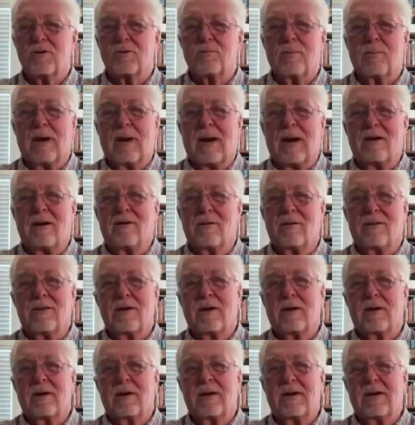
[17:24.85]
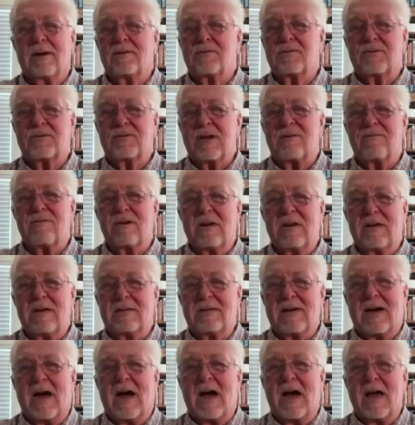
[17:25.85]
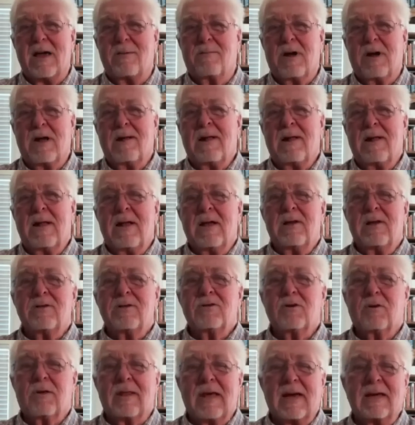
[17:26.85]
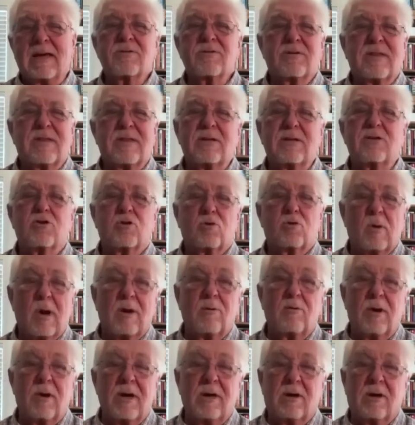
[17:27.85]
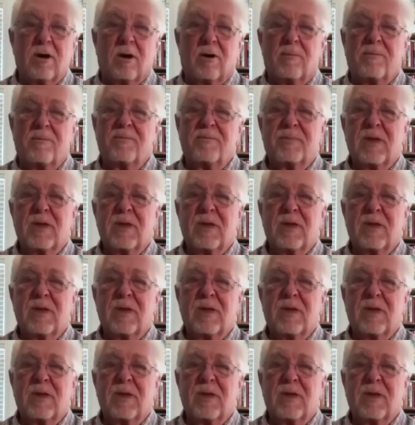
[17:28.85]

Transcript: but I don't think it doesn't save any time. So that's the way we go.